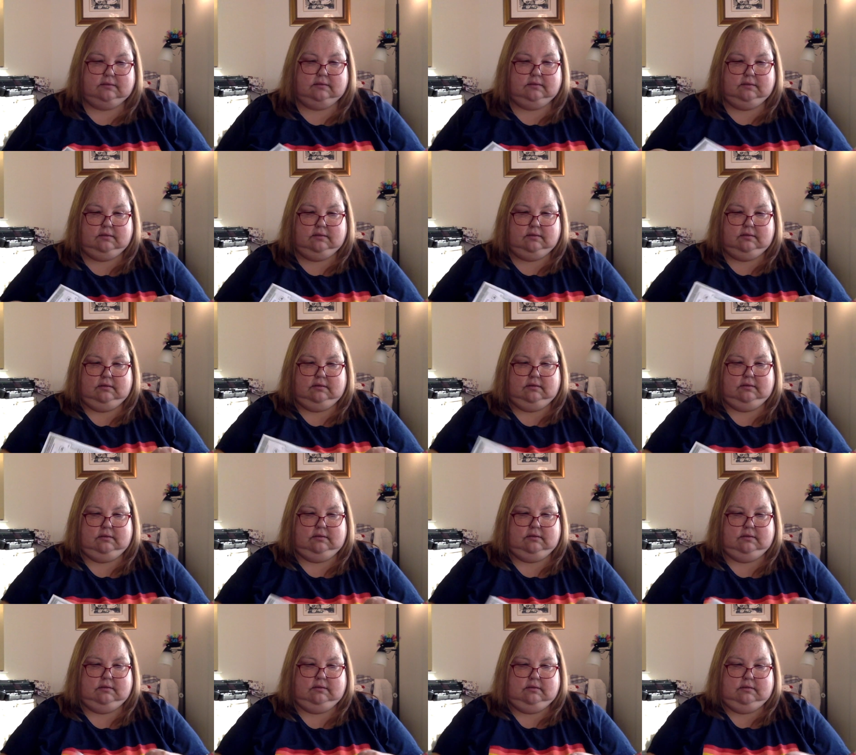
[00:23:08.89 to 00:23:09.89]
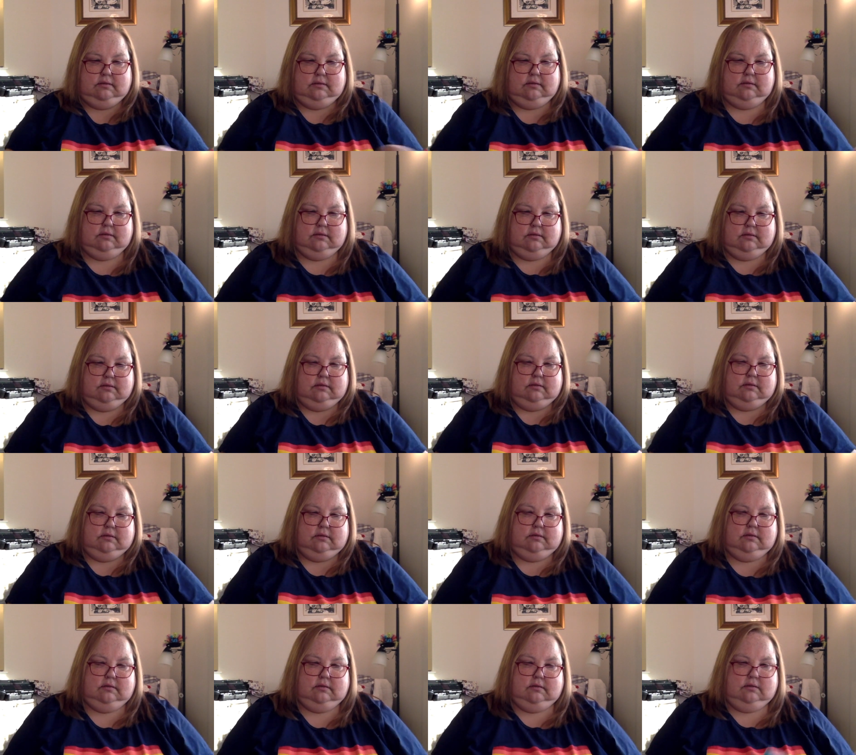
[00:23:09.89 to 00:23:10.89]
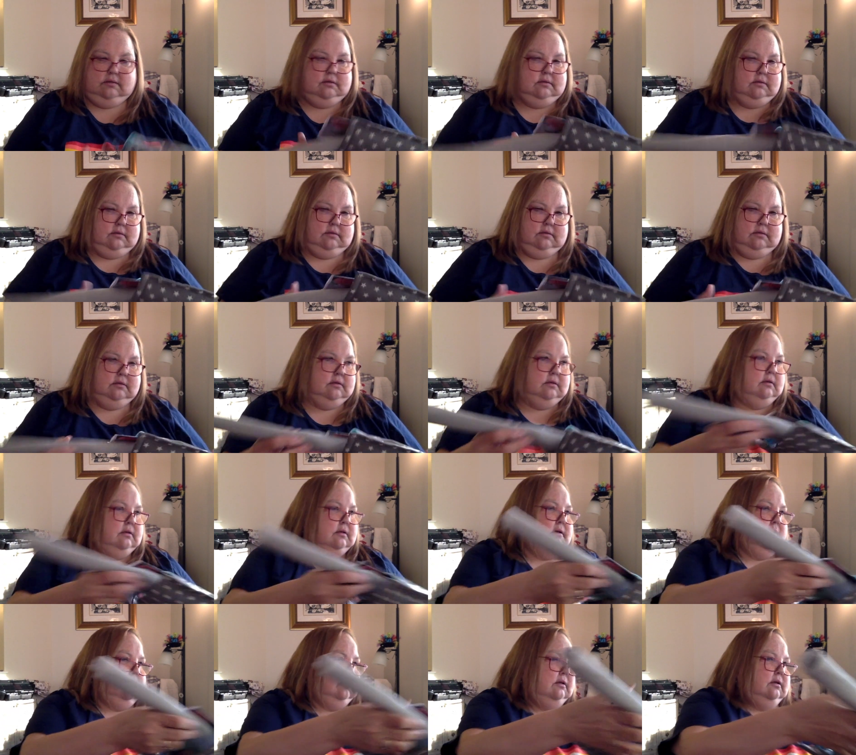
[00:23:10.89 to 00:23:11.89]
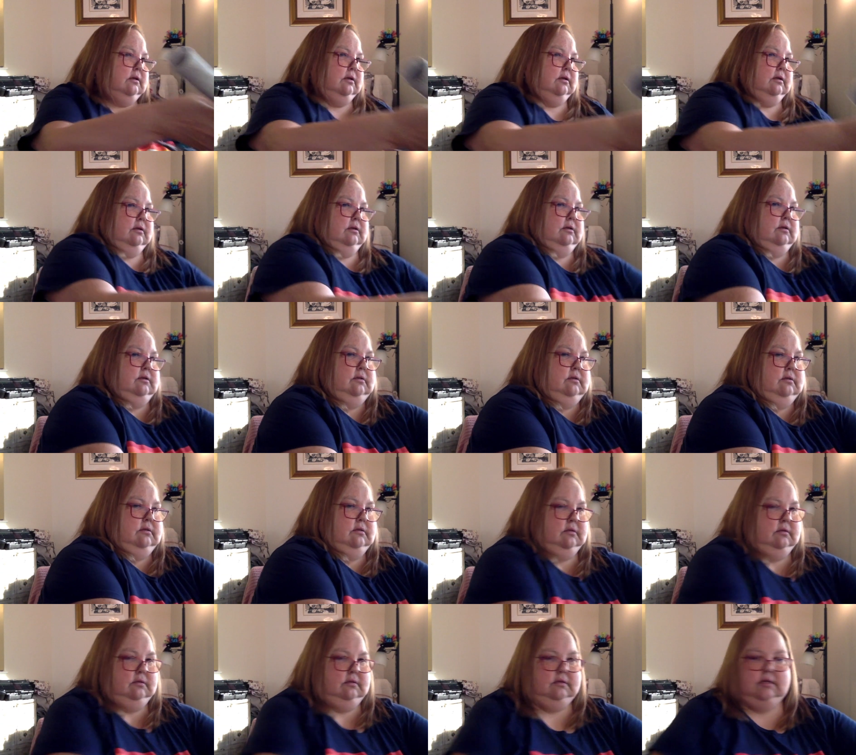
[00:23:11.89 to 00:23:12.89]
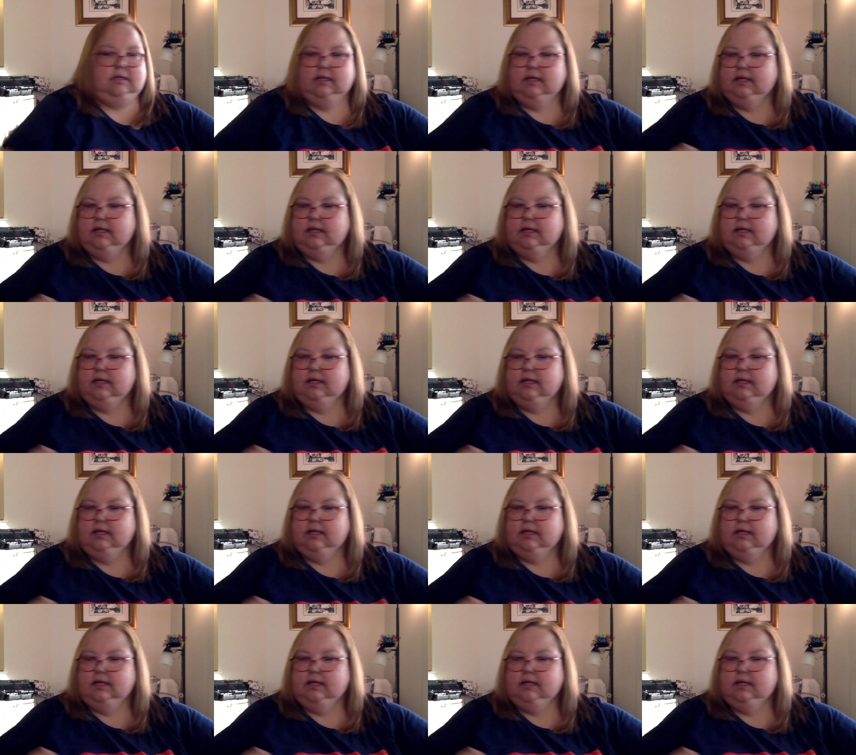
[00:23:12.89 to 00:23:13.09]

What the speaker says: (silence)